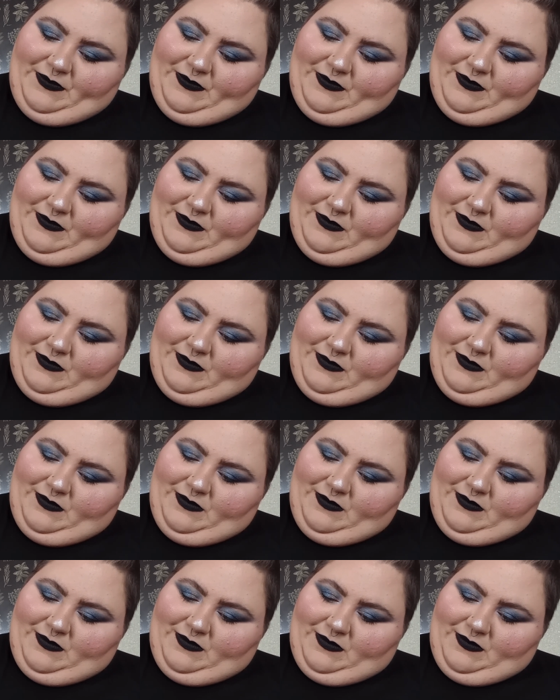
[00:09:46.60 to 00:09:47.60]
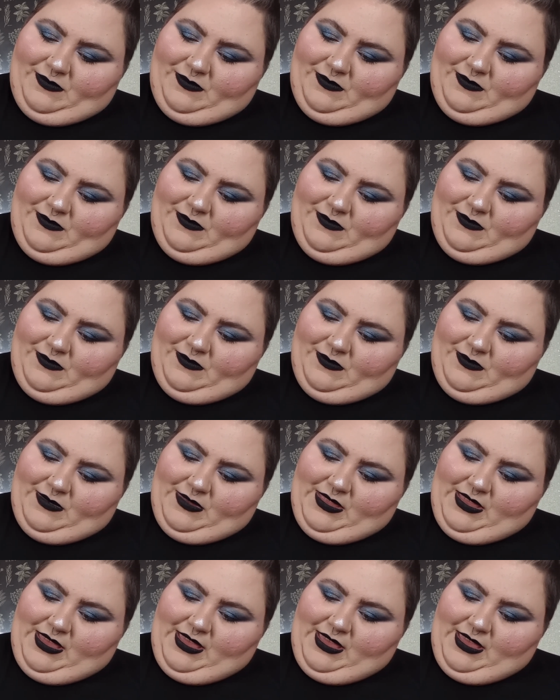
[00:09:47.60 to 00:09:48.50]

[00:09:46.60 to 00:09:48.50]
Nobody speaks.